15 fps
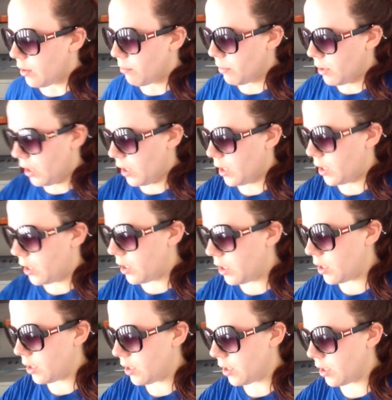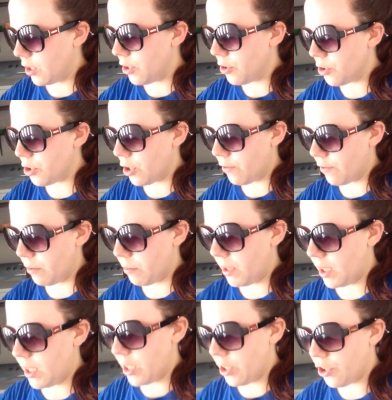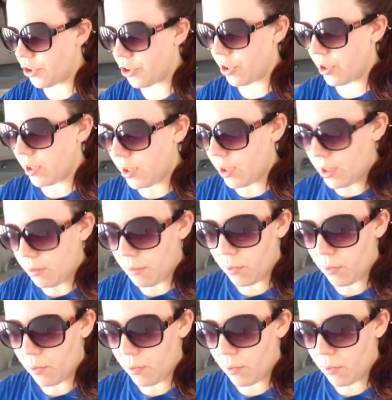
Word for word: but new show for me-ish.